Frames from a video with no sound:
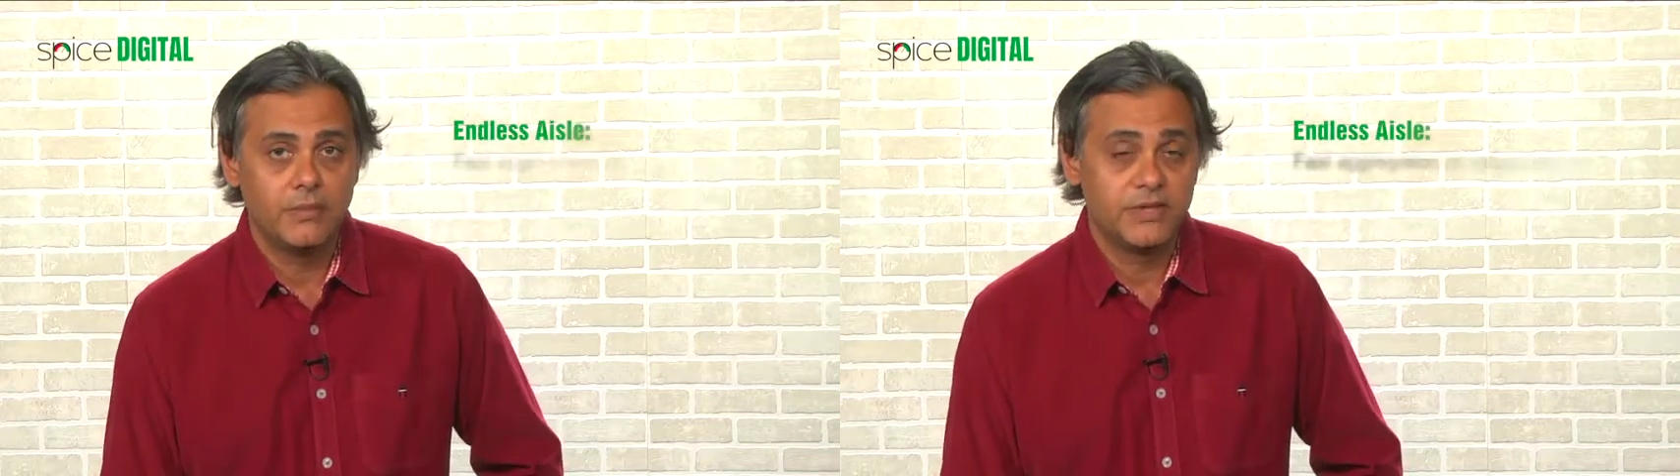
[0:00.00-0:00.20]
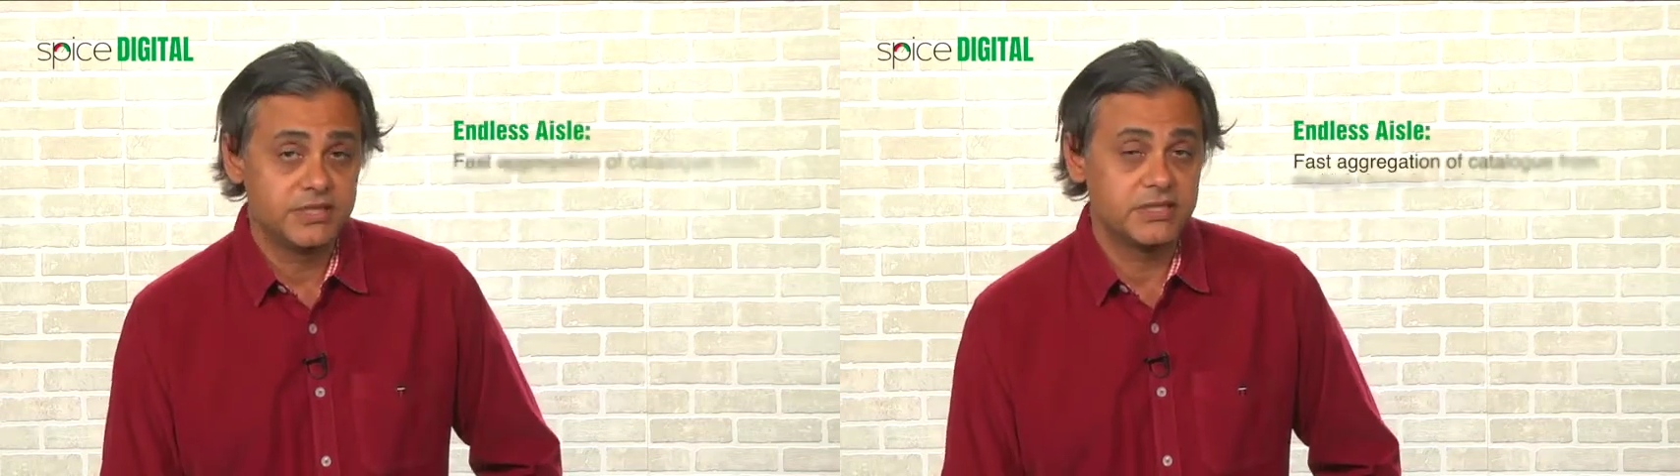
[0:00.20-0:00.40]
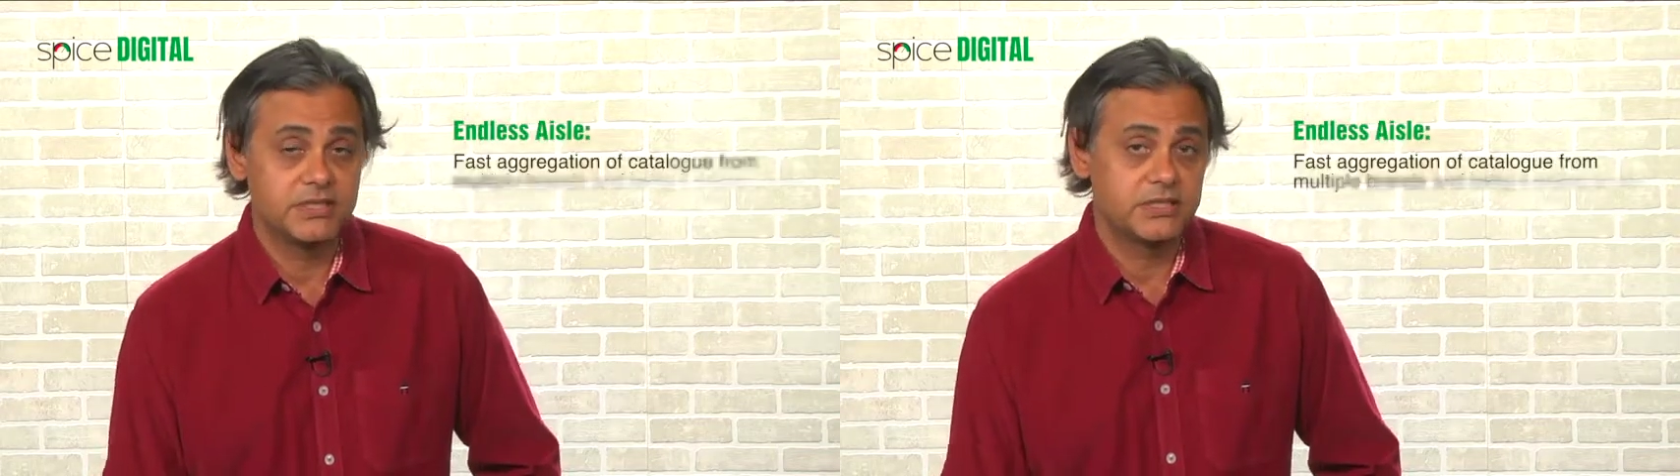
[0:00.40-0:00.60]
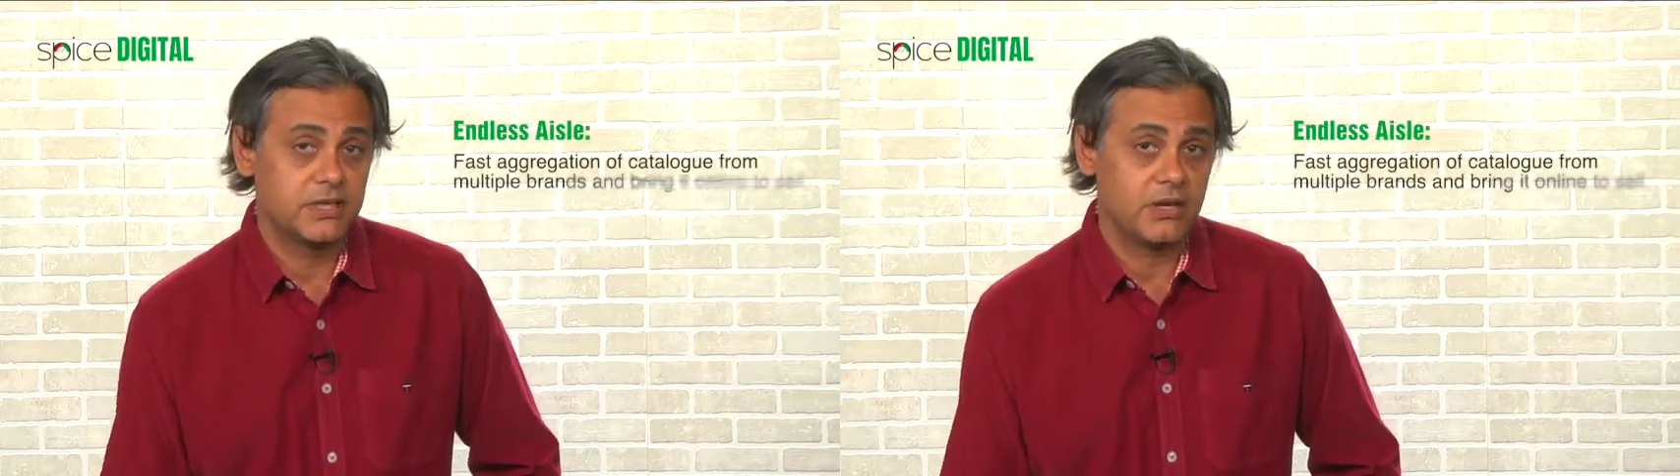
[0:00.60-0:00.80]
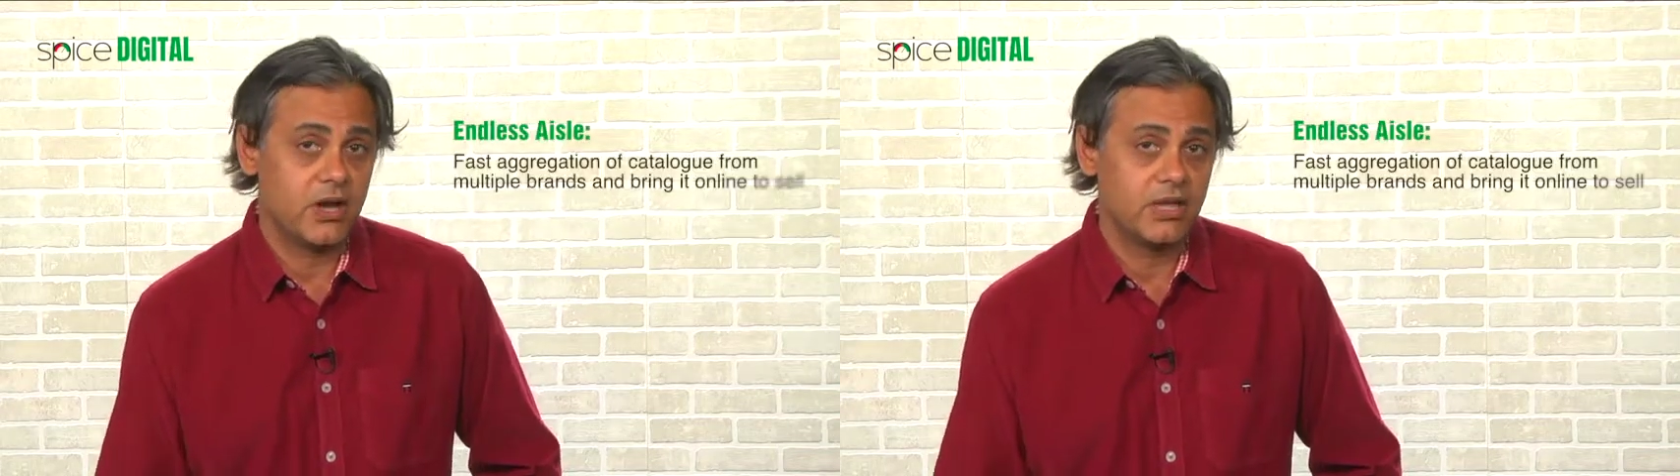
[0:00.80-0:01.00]
This is
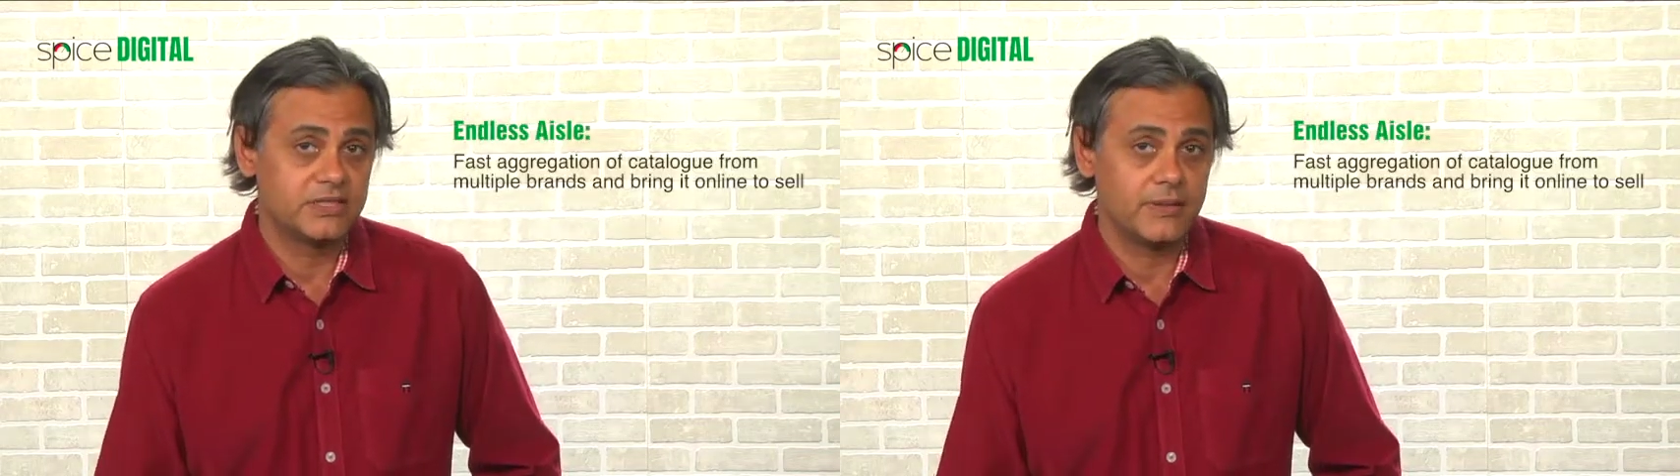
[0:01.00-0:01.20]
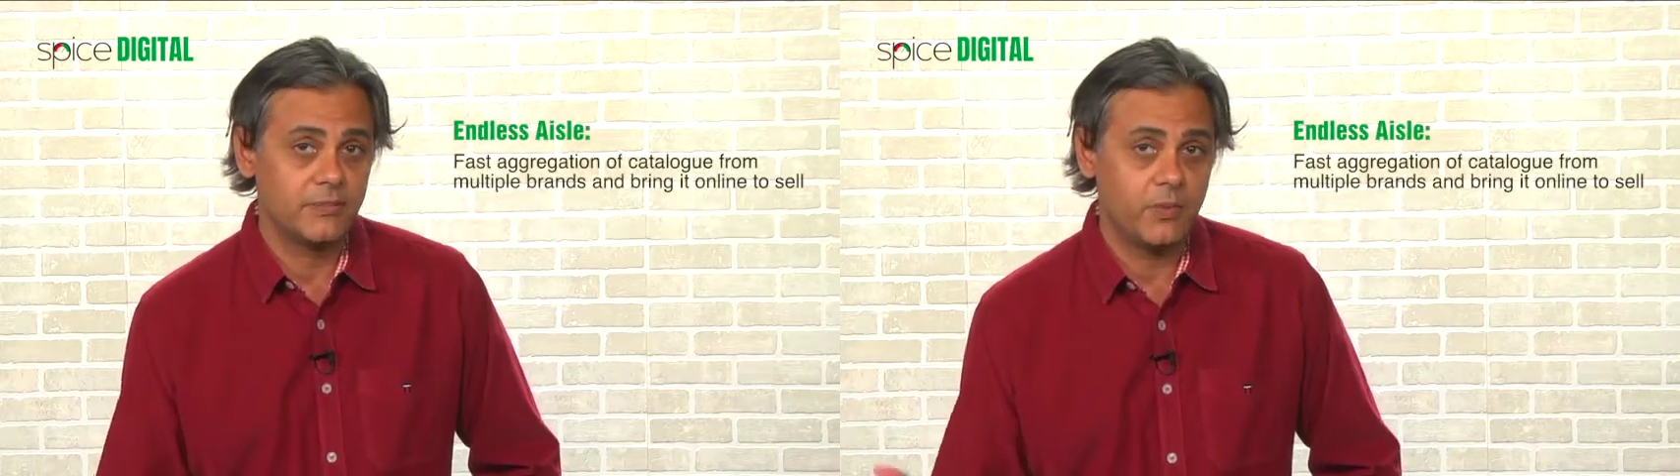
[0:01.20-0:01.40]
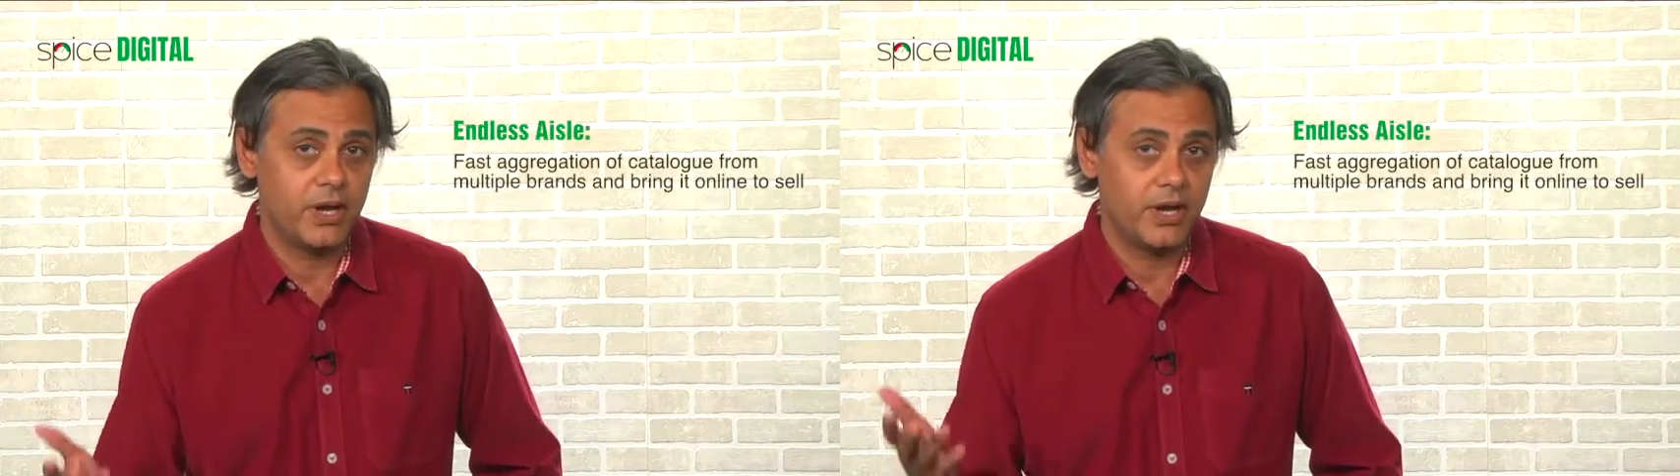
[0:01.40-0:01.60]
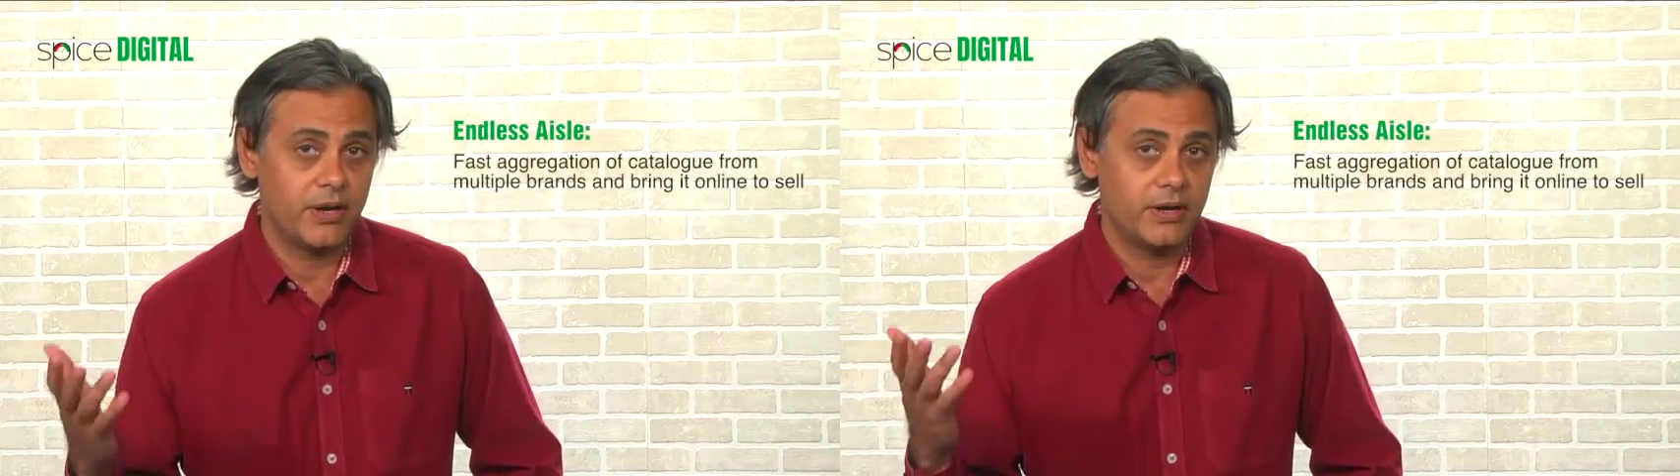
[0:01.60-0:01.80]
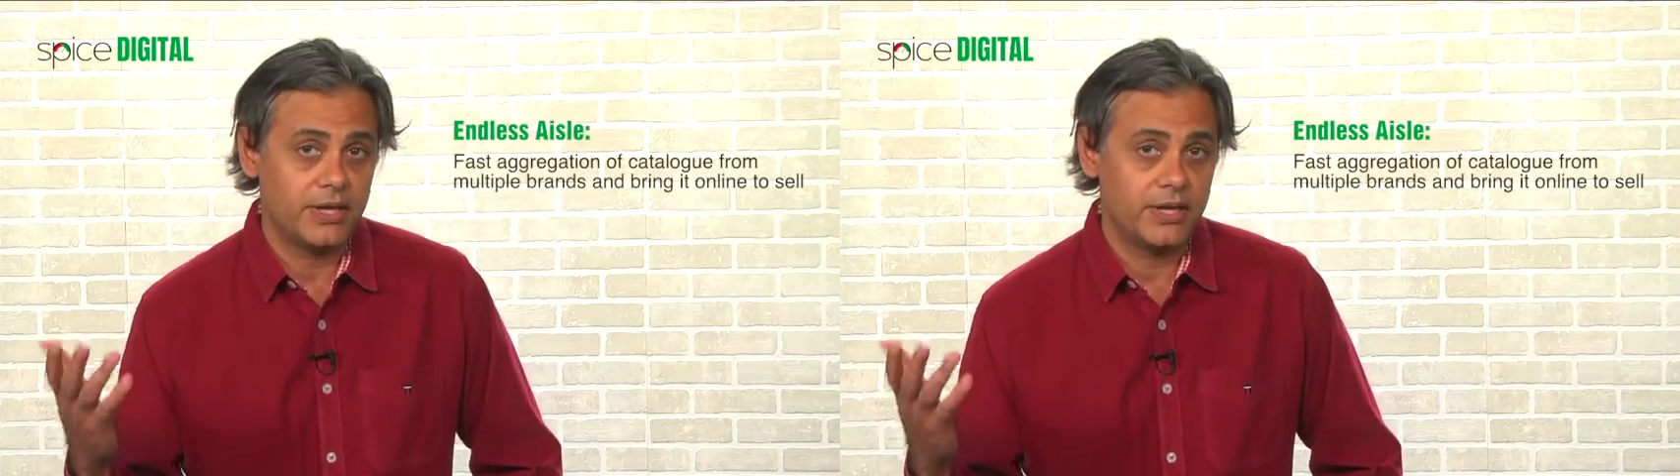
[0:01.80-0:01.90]
a concept where